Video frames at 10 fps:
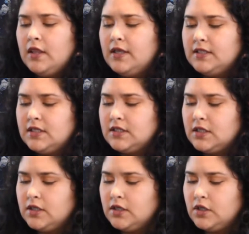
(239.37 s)
This is
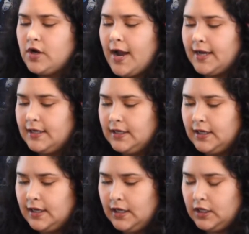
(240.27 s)
the dragon
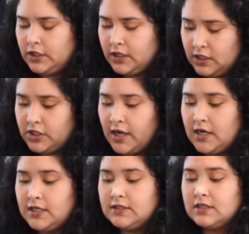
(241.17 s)
keychain.
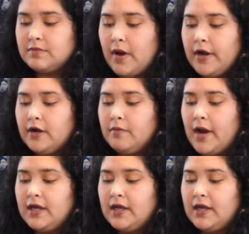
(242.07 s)
Is inspired by